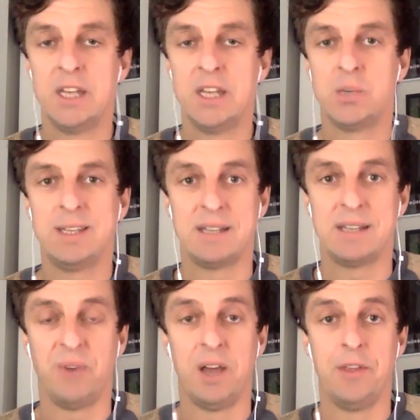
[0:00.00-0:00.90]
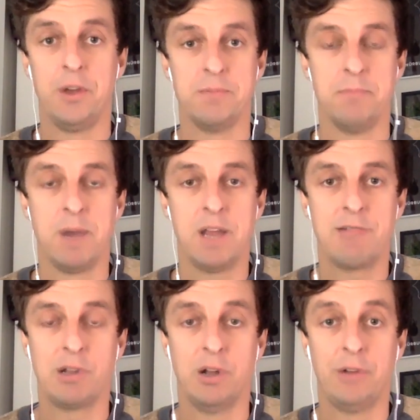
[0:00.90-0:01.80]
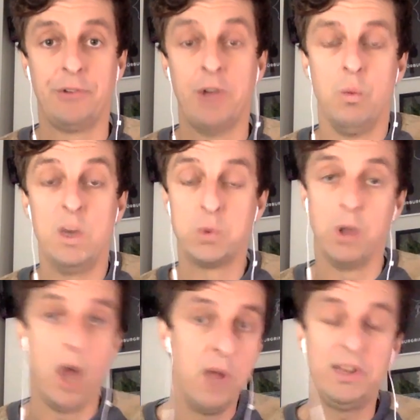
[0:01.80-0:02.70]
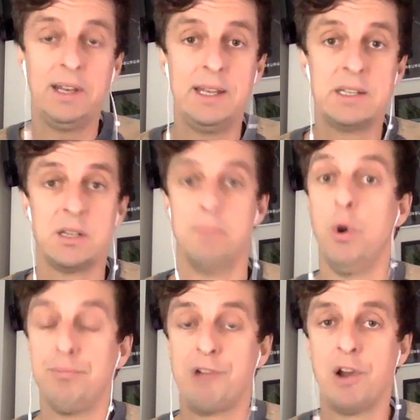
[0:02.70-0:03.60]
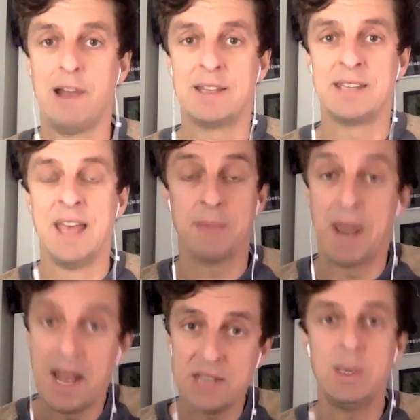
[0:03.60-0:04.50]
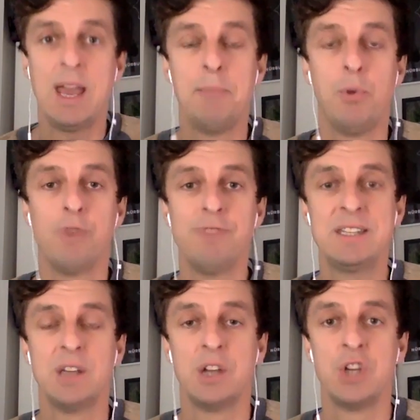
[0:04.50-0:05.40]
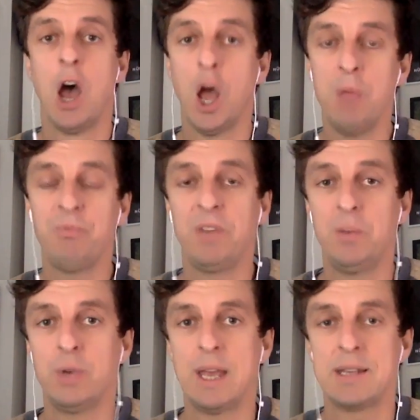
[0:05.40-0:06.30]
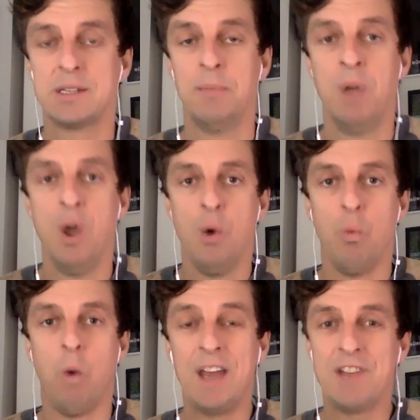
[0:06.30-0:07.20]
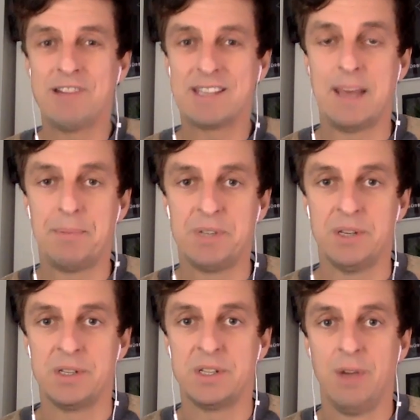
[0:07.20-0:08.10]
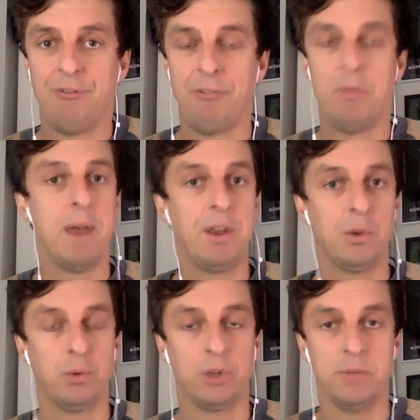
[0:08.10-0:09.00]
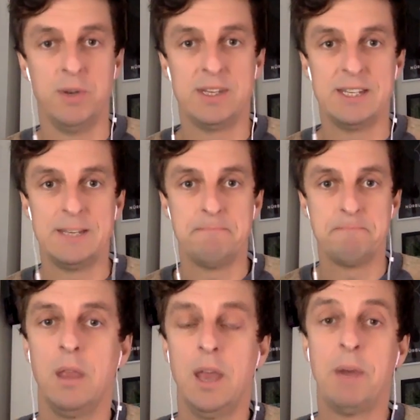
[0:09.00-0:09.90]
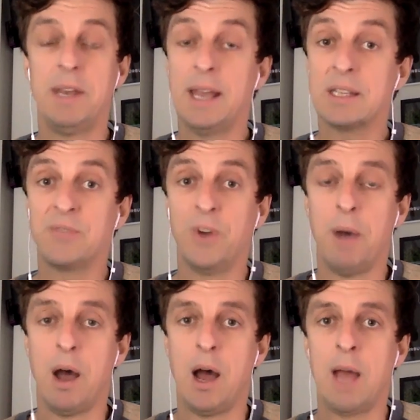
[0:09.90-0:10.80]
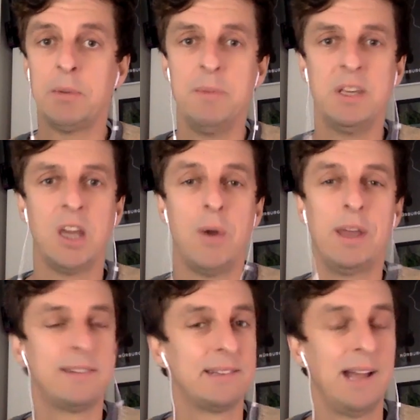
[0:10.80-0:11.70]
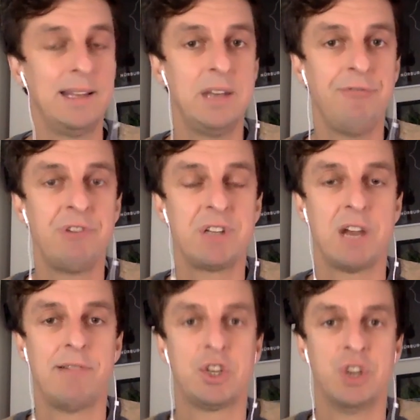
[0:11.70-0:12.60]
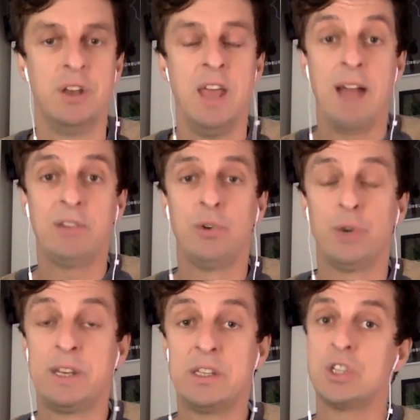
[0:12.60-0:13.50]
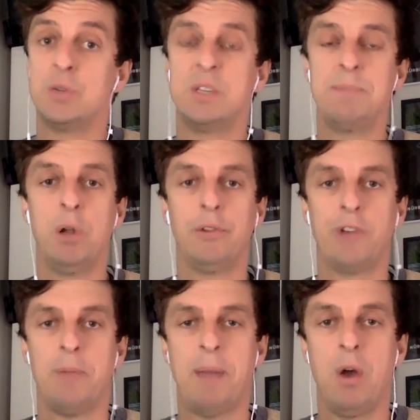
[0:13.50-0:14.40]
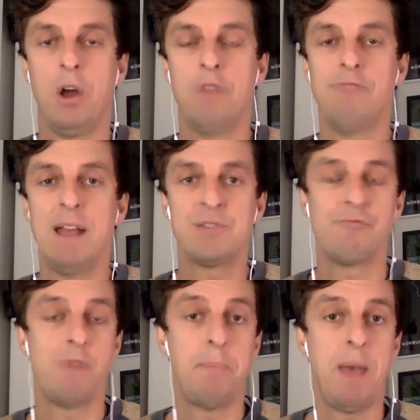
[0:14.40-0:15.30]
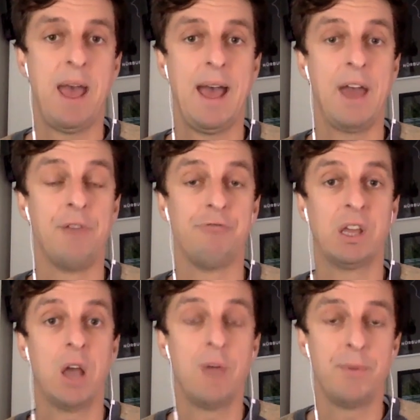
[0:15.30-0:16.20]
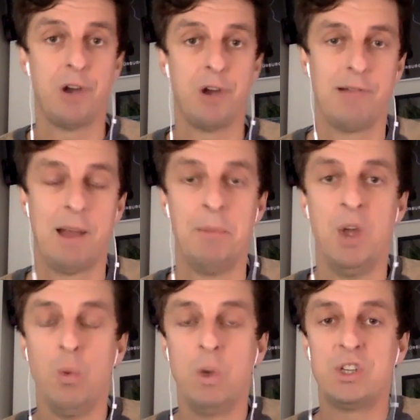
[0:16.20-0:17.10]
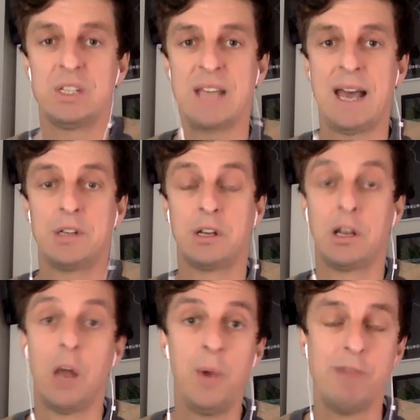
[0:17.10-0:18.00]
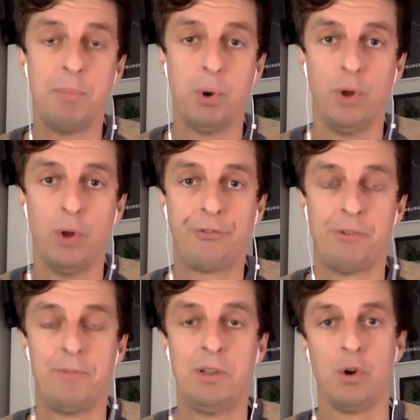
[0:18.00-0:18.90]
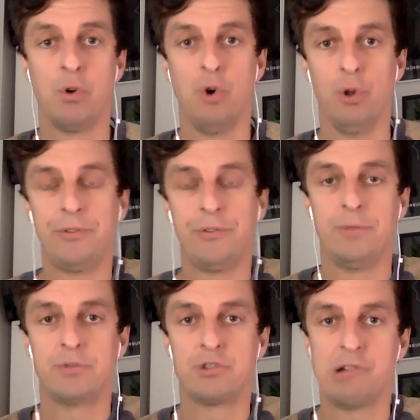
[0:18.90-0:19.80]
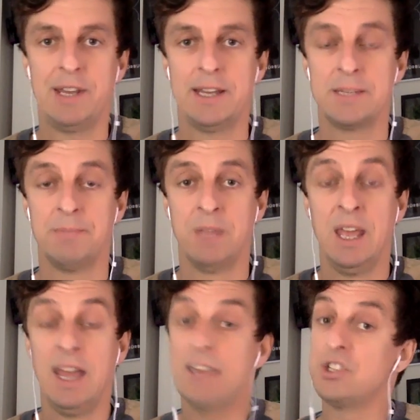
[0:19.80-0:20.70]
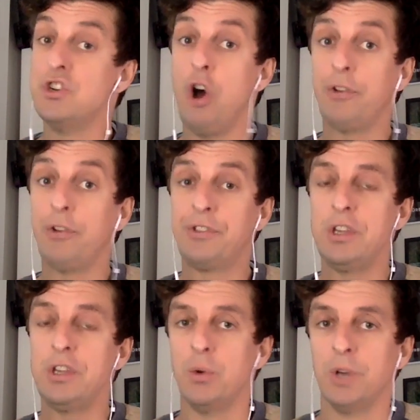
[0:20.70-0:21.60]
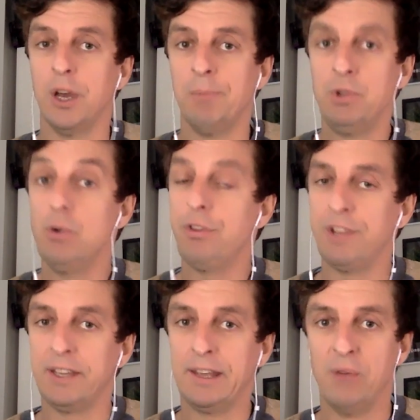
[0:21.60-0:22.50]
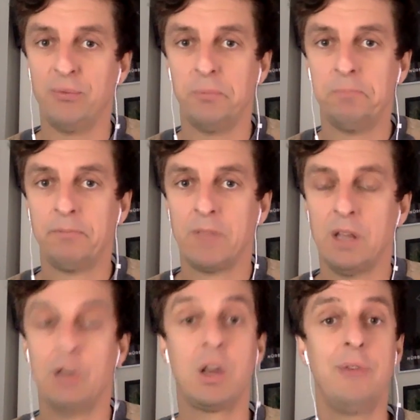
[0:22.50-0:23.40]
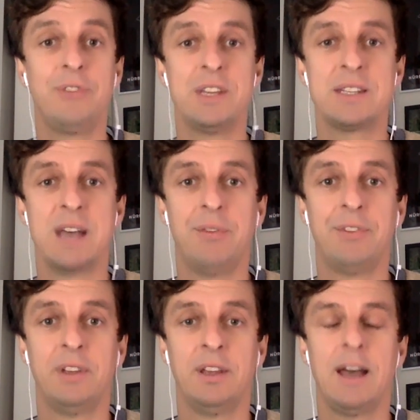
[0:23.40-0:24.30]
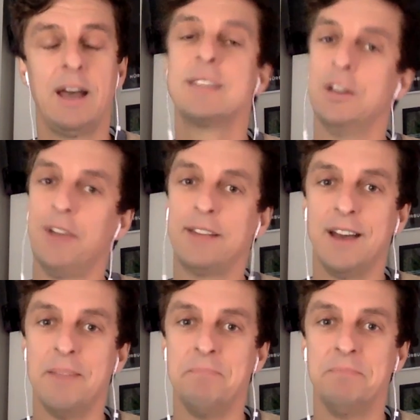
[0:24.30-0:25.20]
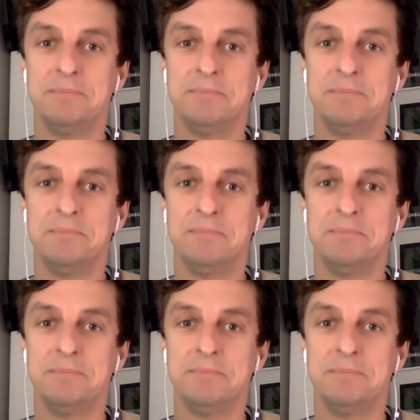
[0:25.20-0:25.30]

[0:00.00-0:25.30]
to identify those microclots, which will hopefully lead to more progress, and as we get more research, hopefully we'll get some wider acceptance from the medical community. In my next film, I'm going to be going in a slightly different direction and talking to Susie Bolt about her Rest, Repair and Recover programme, which has had glowing reports from the long haulers who've tried it. It's not the yoga you're thinking of. Look after yourselves. Until next time.